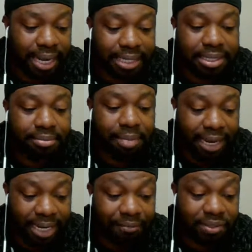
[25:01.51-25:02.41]
That's
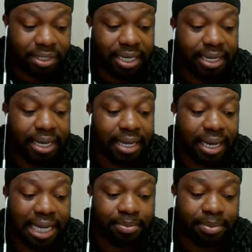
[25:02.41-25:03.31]
magnificent. And
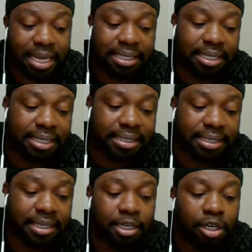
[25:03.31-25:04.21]
then last but not
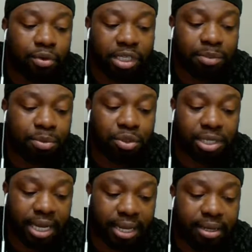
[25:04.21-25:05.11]
least, Chris
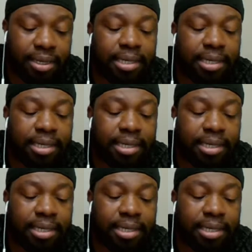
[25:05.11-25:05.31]
Boucher.